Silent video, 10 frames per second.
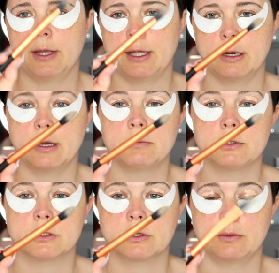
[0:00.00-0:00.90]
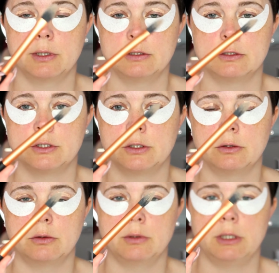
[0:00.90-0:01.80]
Then I'm just going
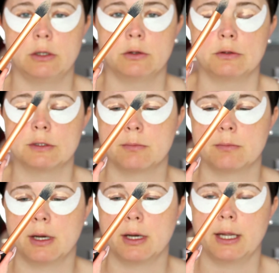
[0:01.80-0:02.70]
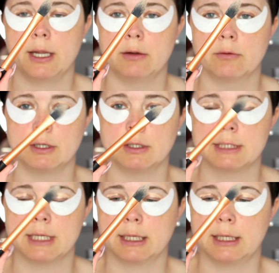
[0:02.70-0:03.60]
to use my Real
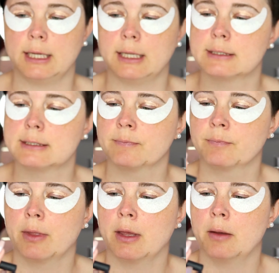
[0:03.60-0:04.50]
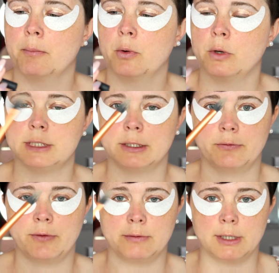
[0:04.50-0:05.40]
Techniques
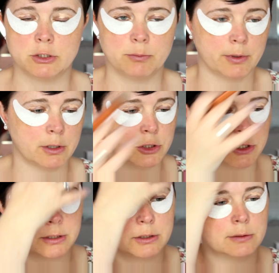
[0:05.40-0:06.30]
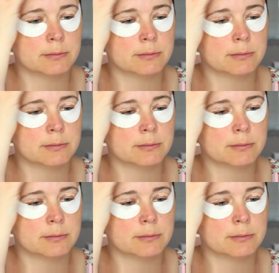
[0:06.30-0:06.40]
pointed foundation brush.